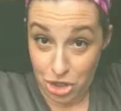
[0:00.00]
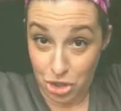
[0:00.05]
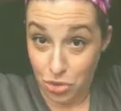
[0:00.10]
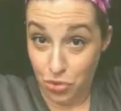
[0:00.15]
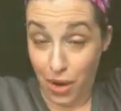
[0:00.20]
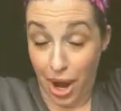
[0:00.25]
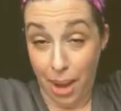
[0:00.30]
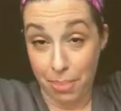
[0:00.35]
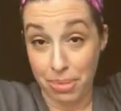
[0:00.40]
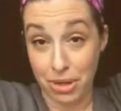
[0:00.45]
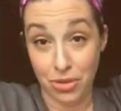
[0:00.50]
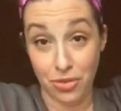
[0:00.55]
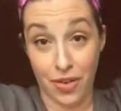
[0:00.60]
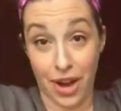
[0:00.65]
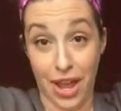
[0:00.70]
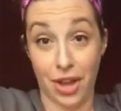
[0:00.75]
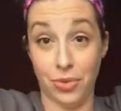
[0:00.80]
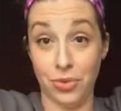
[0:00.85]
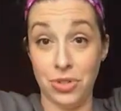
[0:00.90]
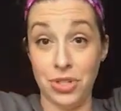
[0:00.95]
just wrap it
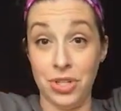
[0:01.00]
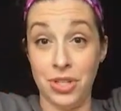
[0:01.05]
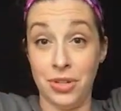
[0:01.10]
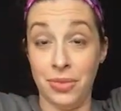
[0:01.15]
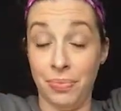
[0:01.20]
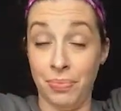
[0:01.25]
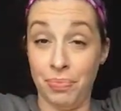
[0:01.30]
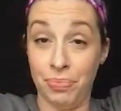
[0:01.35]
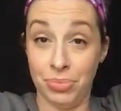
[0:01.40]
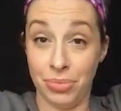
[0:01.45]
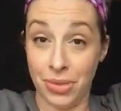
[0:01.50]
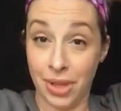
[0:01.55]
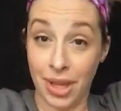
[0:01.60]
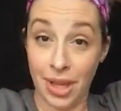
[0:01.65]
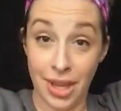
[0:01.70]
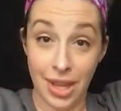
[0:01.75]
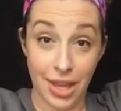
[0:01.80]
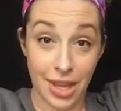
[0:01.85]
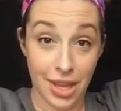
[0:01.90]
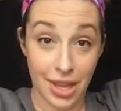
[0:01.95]
around
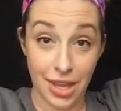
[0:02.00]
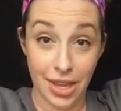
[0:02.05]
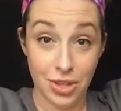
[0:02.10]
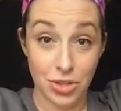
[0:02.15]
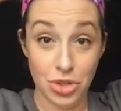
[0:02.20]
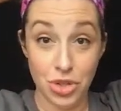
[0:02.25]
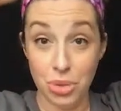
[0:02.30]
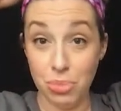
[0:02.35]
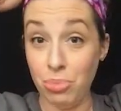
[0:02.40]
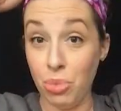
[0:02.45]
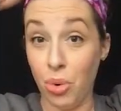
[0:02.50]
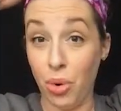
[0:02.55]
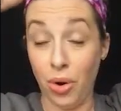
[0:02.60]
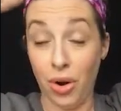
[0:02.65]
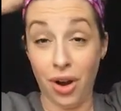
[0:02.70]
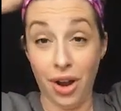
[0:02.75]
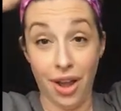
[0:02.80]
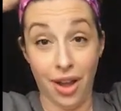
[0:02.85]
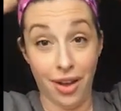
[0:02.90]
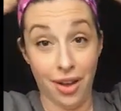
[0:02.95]
and do
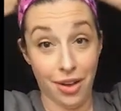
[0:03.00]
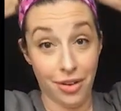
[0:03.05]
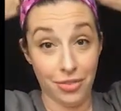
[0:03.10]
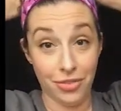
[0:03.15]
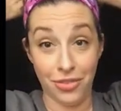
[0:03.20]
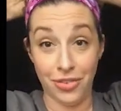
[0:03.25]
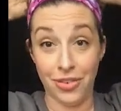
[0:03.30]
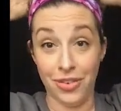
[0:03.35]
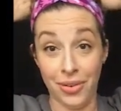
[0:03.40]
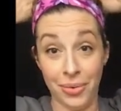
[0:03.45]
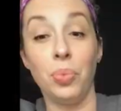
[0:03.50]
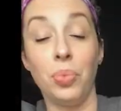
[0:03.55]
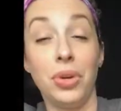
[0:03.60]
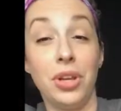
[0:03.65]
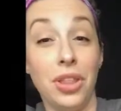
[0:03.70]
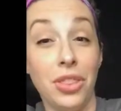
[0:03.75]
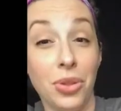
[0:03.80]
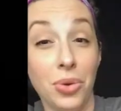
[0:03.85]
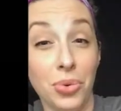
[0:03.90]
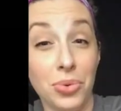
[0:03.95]
more of
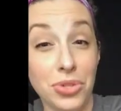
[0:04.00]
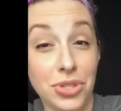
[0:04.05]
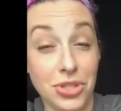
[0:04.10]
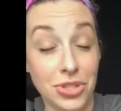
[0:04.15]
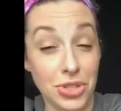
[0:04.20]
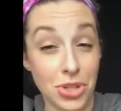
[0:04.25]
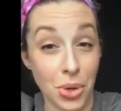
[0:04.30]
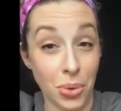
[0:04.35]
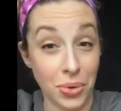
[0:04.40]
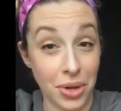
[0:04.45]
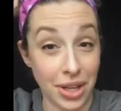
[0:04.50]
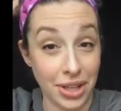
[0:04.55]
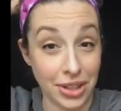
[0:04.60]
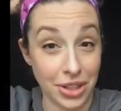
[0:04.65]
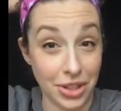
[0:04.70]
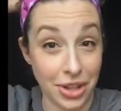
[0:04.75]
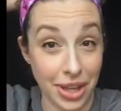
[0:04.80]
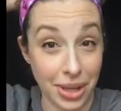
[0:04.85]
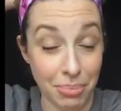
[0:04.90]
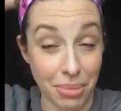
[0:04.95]
one of those donut
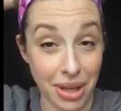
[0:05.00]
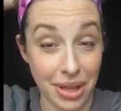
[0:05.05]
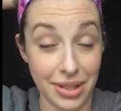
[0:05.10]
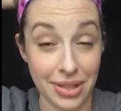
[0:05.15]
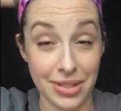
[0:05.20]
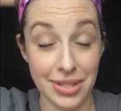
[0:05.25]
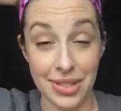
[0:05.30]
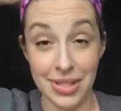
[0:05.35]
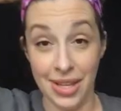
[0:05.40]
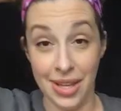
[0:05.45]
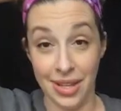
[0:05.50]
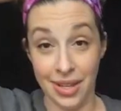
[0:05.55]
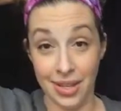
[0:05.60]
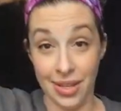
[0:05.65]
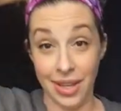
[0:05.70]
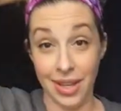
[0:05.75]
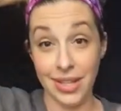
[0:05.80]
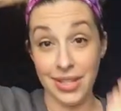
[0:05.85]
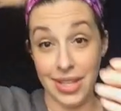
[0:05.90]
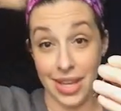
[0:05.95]
looking buns.
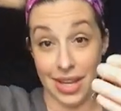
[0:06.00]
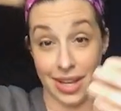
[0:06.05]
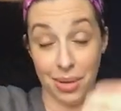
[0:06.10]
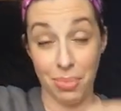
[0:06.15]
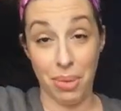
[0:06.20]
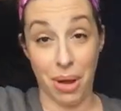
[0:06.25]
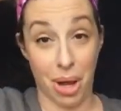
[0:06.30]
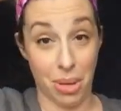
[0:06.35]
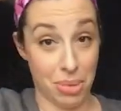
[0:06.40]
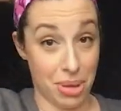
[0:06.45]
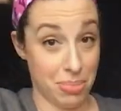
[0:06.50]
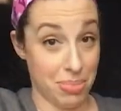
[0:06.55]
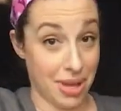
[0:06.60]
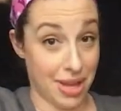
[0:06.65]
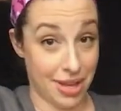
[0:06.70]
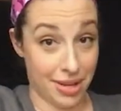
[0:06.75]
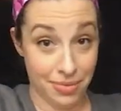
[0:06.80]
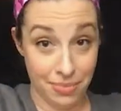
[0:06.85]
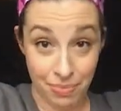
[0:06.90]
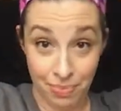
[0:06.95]
Take a bobby
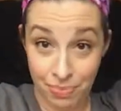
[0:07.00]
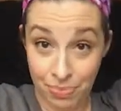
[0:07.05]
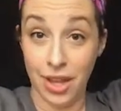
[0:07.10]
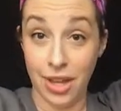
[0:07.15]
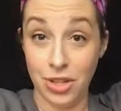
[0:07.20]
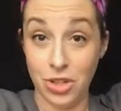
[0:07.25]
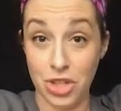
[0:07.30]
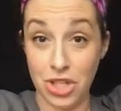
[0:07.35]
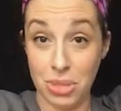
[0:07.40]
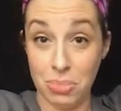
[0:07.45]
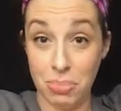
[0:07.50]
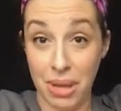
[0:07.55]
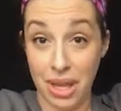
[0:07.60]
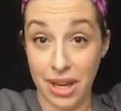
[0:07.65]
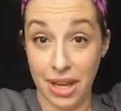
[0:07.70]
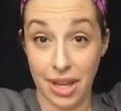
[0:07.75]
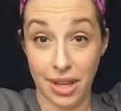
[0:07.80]
pin and just pin